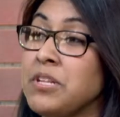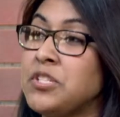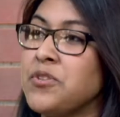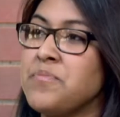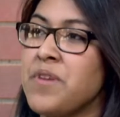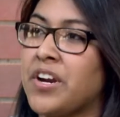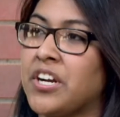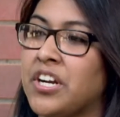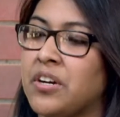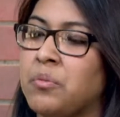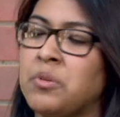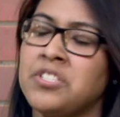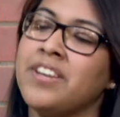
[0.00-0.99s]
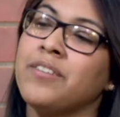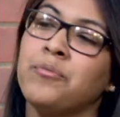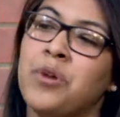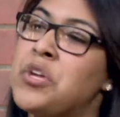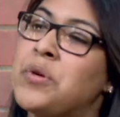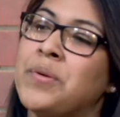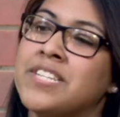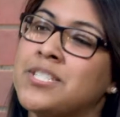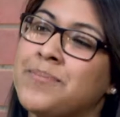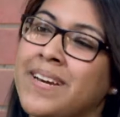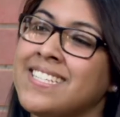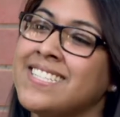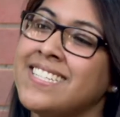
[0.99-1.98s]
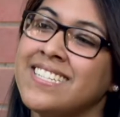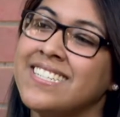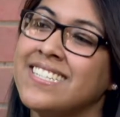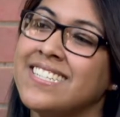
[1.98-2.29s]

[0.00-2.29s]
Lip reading: to America, was it what you expected?